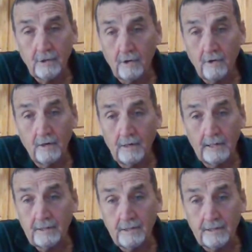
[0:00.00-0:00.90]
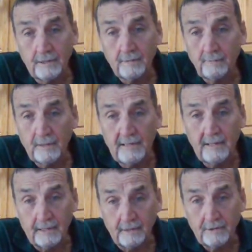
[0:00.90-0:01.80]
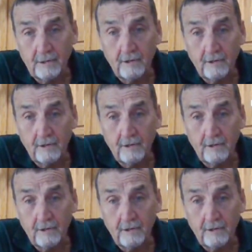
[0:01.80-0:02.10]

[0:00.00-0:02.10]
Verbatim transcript: are entities, beings. They're mm.